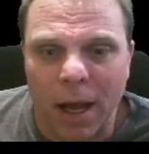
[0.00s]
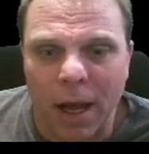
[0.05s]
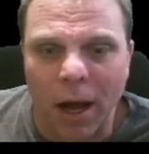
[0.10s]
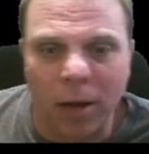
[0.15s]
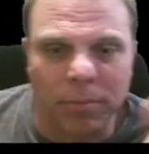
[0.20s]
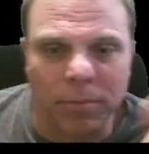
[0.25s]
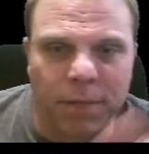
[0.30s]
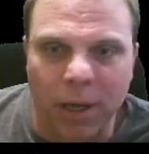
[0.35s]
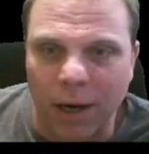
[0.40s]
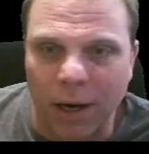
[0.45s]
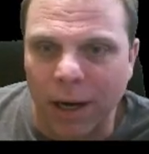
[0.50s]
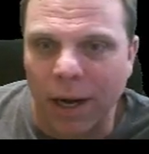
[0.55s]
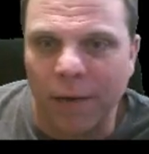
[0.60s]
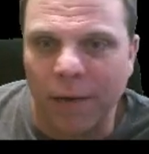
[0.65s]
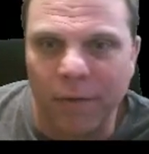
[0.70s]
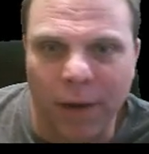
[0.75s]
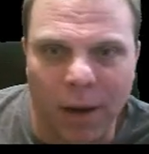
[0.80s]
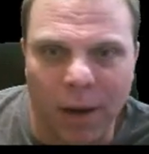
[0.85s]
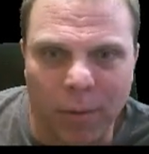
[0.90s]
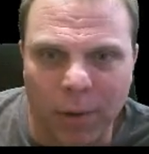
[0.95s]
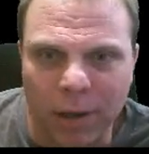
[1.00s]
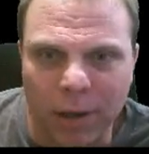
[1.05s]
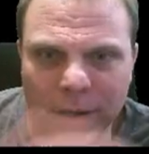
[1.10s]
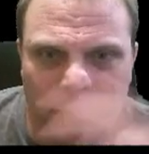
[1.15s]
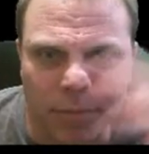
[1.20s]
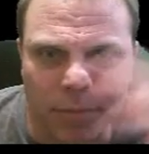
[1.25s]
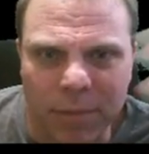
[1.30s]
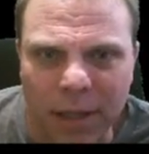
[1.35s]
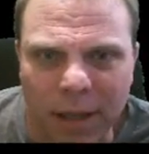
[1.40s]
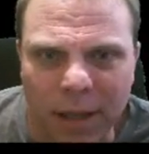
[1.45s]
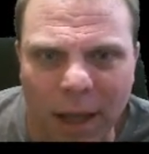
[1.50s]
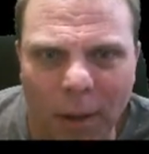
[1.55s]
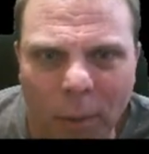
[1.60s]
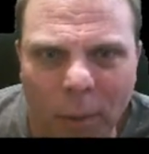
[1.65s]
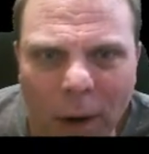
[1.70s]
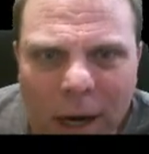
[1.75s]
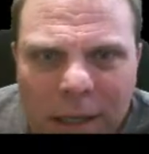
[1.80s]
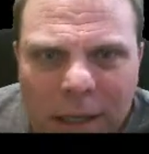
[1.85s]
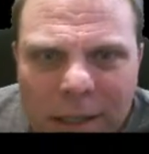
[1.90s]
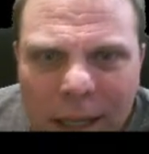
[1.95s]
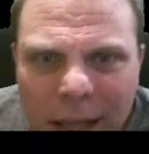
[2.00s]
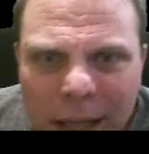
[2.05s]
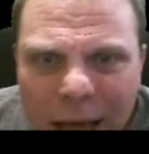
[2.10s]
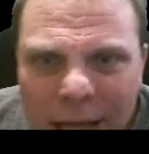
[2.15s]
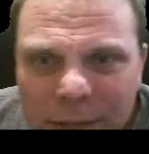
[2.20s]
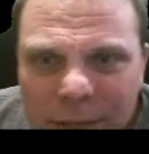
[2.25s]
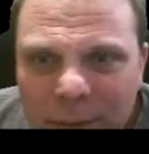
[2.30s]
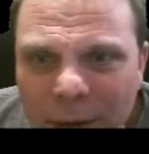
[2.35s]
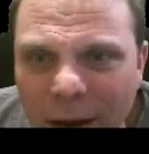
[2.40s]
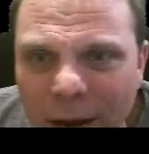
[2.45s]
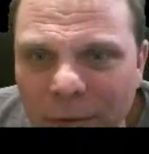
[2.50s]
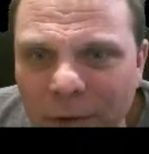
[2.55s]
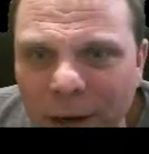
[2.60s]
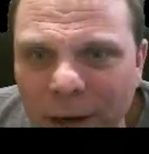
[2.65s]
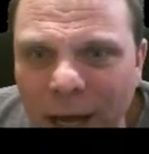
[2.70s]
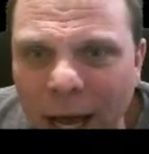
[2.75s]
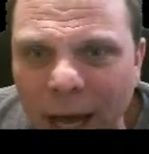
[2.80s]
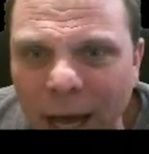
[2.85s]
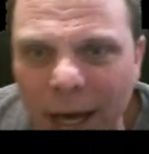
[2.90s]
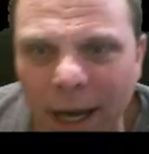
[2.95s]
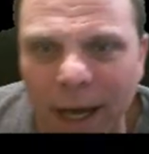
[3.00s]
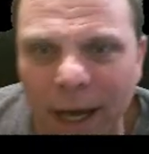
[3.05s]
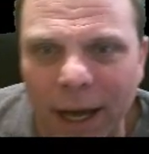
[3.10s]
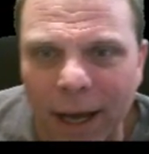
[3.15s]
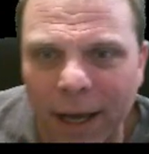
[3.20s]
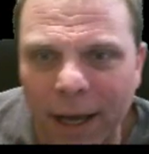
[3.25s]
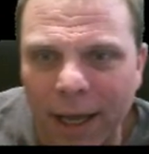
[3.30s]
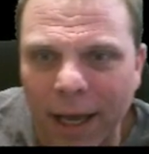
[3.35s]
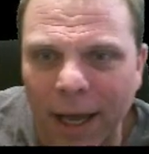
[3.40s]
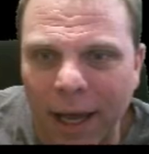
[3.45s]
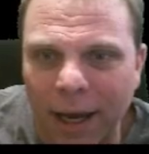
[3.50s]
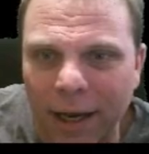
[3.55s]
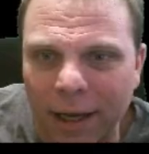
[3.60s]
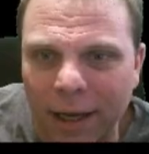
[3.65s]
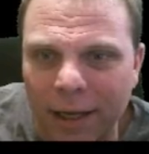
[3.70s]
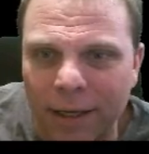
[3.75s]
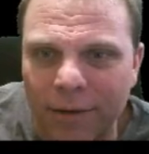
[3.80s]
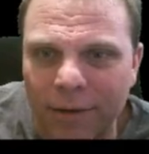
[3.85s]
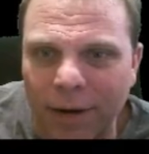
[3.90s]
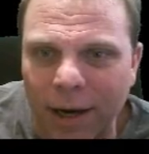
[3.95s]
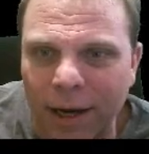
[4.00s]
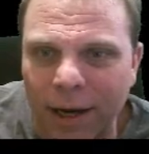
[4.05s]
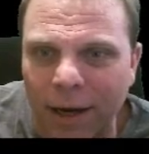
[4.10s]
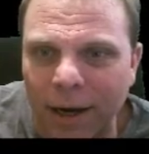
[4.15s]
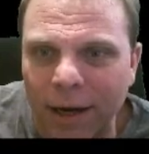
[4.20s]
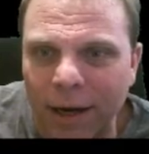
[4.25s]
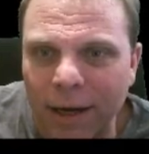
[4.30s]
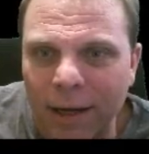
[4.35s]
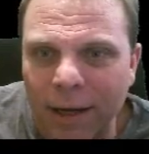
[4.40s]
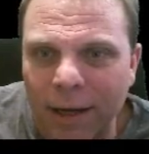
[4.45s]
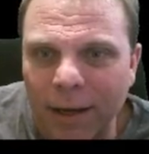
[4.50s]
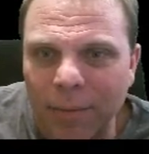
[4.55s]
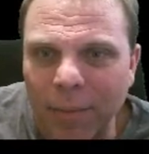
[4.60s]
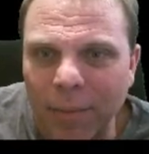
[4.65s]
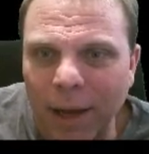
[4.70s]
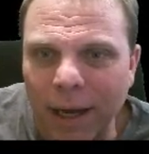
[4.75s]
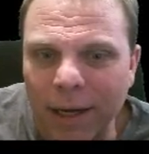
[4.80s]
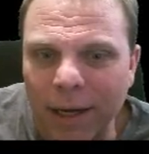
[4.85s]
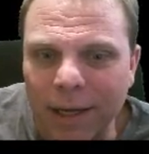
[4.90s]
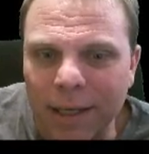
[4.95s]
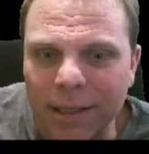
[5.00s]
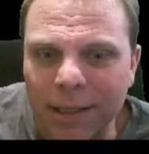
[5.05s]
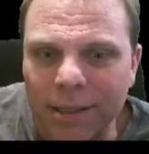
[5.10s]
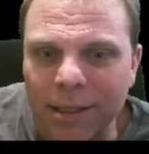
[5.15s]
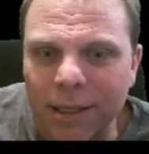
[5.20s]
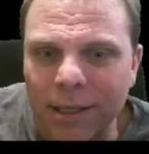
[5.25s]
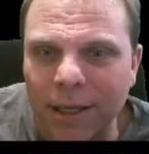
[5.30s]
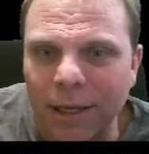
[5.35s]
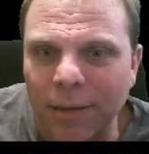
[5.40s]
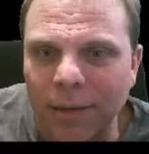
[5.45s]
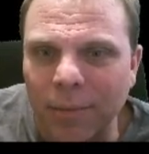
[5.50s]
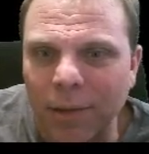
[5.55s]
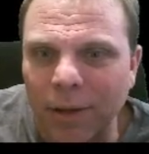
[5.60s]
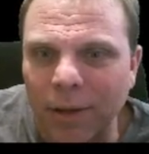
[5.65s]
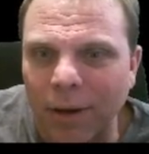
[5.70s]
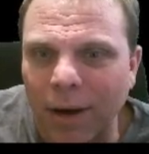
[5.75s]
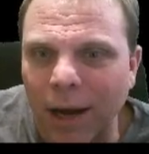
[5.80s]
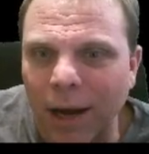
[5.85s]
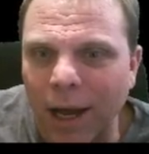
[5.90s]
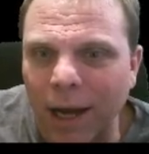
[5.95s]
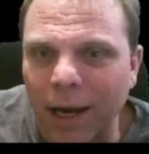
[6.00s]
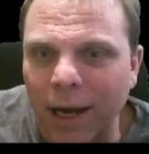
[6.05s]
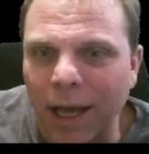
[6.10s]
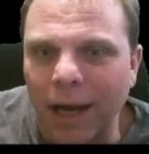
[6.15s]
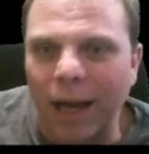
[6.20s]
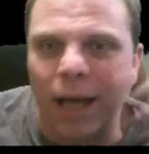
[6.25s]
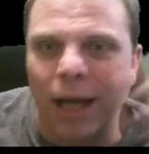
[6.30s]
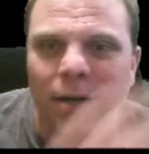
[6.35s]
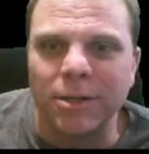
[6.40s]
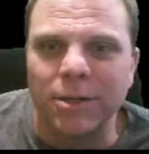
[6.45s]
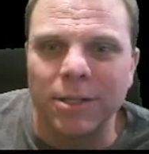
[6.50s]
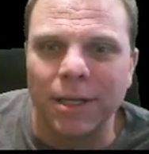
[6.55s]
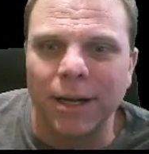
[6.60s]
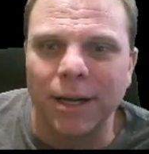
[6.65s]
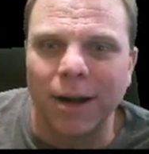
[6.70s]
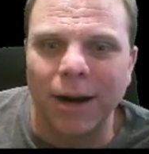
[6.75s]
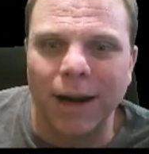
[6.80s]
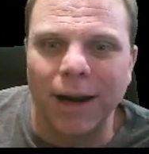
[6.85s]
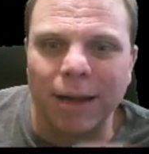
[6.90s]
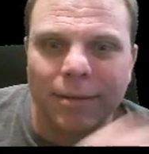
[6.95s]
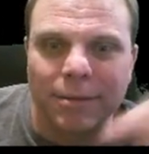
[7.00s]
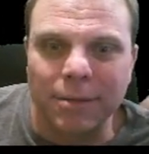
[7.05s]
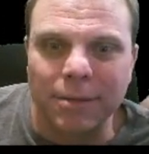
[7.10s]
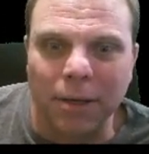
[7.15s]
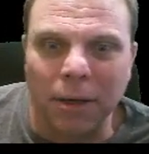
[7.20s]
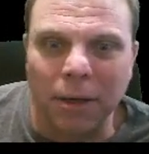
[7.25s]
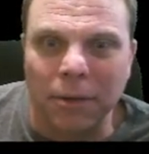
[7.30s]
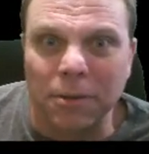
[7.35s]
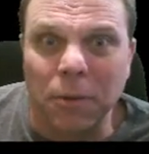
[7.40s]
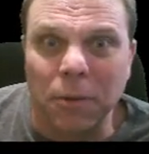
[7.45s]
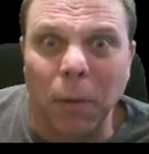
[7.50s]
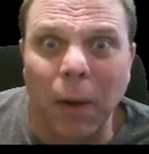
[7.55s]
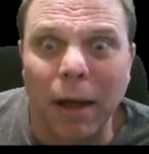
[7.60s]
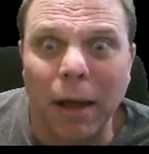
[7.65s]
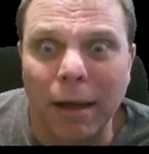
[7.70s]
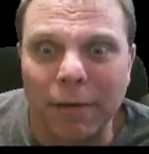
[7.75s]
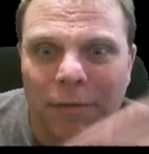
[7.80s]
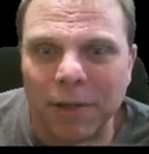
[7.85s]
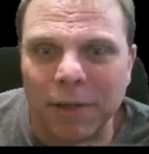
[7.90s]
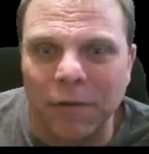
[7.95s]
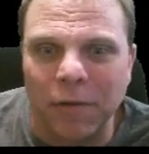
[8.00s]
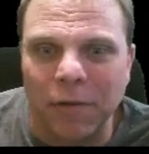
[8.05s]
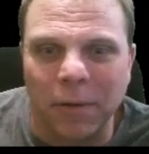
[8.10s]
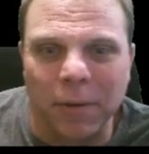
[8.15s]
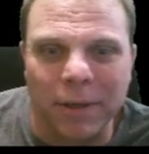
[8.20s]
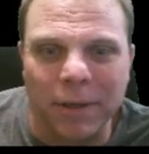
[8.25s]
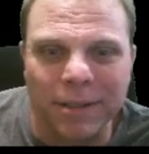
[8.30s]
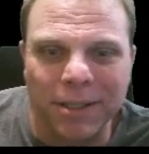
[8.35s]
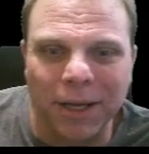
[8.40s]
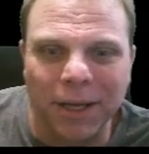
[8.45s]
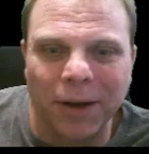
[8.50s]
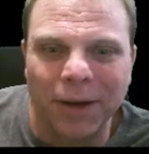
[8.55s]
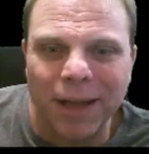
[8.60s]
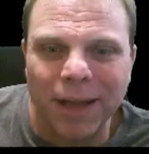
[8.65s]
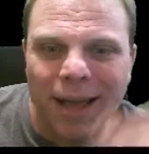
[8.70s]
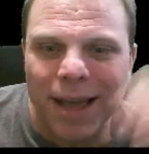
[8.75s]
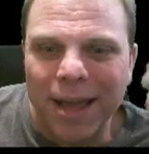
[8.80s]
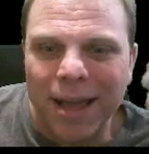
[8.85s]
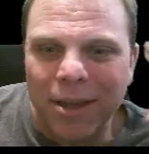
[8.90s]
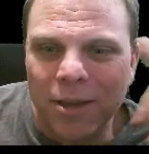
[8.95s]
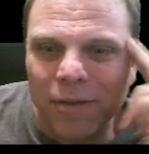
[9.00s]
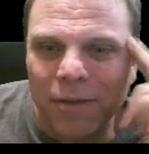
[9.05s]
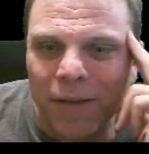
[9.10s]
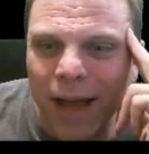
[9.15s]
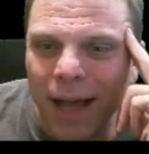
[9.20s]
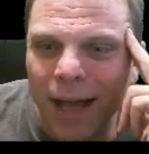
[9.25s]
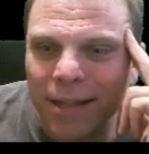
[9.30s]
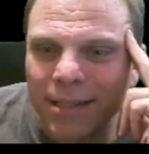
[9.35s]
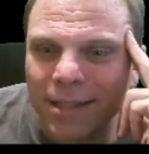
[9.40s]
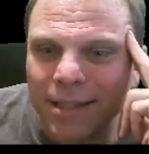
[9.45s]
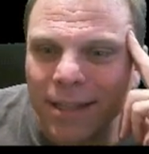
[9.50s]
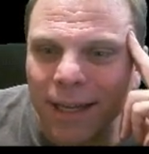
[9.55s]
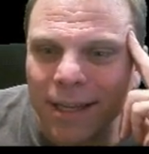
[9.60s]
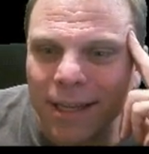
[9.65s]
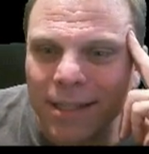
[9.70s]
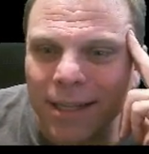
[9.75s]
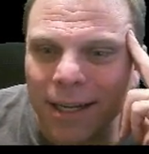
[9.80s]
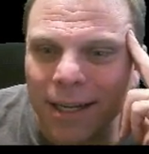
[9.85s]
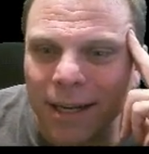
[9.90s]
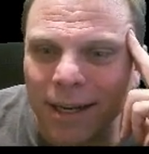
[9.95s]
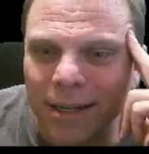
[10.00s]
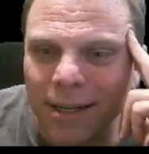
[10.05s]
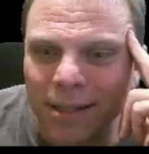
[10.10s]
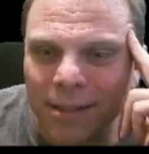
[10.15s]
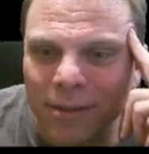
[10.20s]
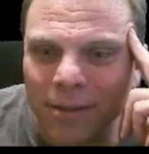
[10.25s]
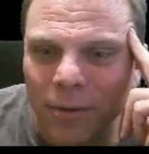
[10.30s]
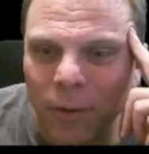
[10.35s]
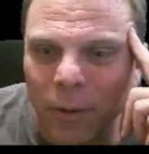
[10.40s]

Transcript: Oh, sorry, and I forgot one of them, didn't I? Where's the last one I forgot? Oh, yeah, look at it right here. Magnesium, chloride, and hydrogen. All right, so 12 different ones. So you've got 6 here,